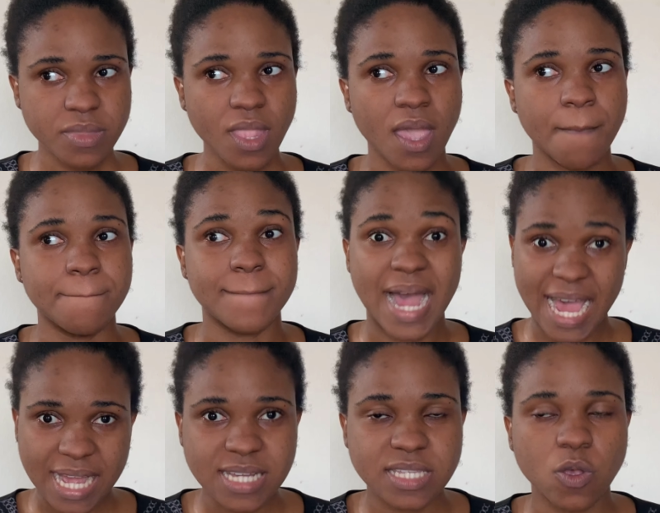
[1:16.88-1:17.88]

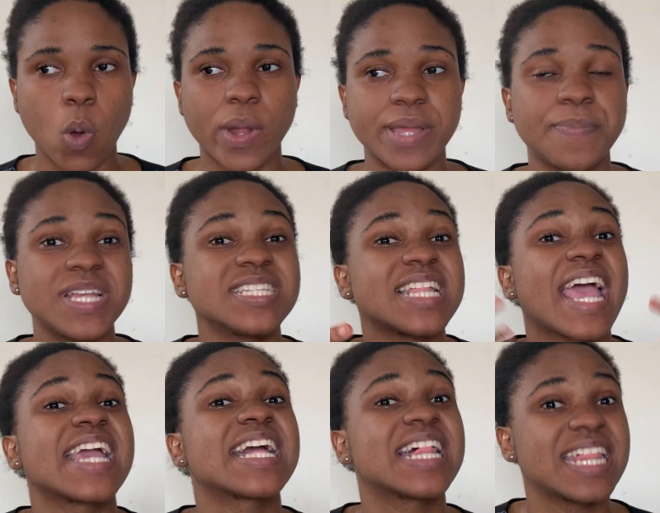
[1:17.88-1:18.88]
mask or a
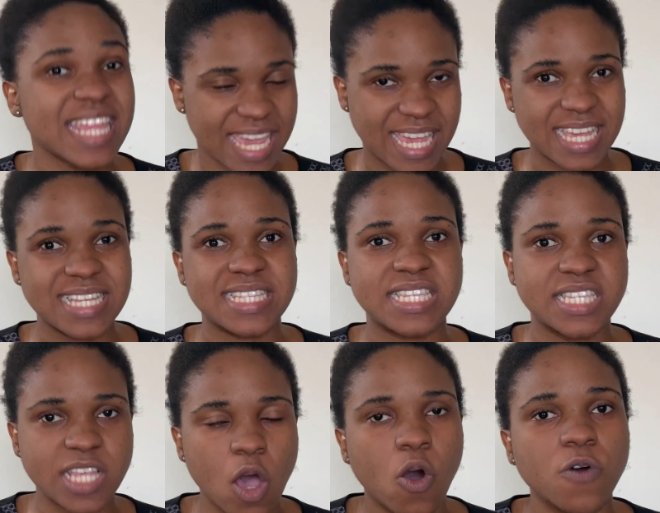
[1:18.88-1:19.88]
Bentonite clay
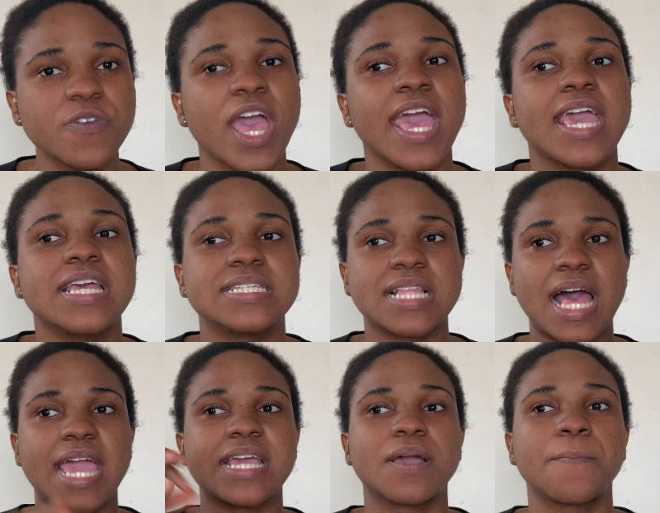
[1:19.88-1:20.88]
itself is
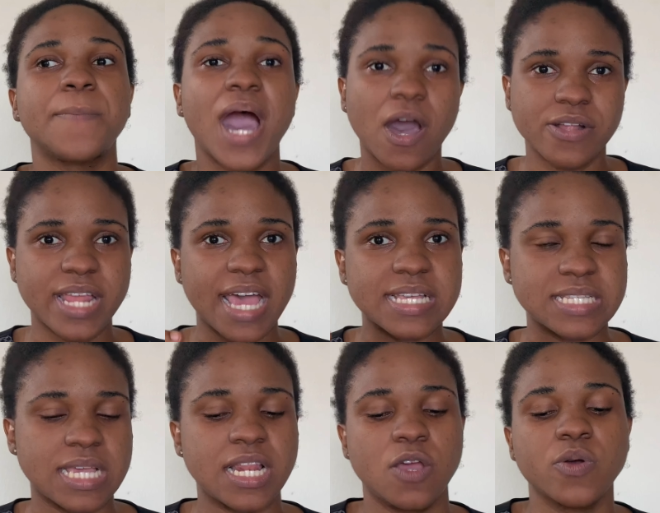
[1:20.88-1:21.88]
like powder, is
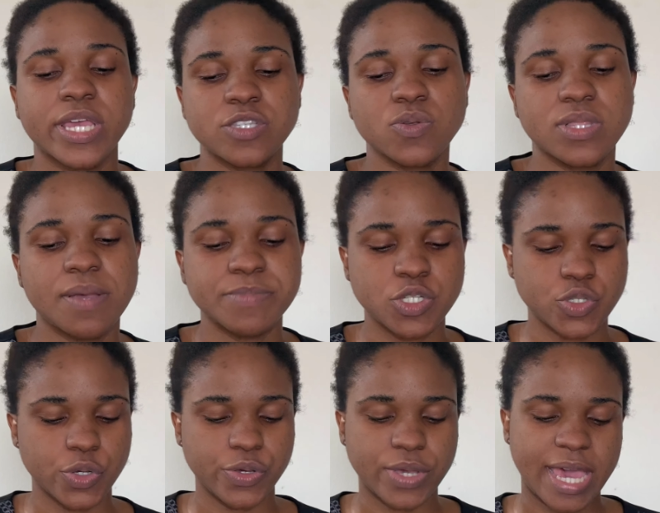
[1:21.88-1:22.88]
a clay. Okay, so let me
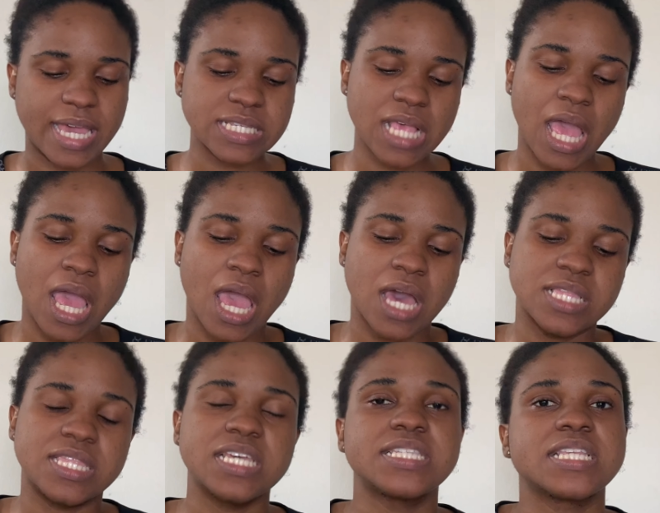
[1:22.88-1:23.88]
show you guys.
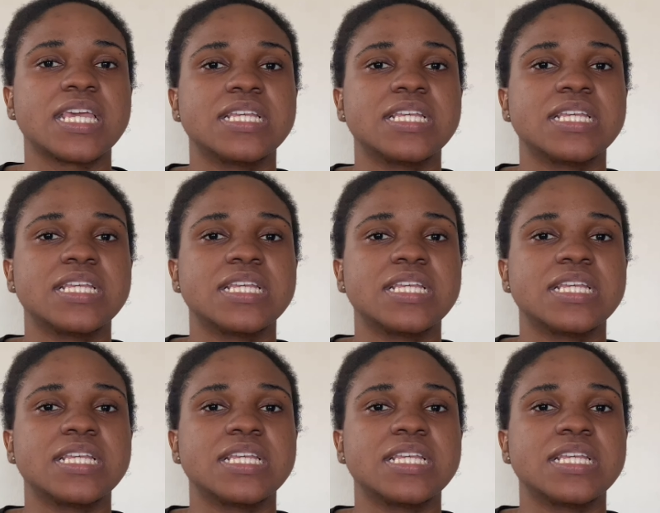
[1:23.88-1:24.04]
This is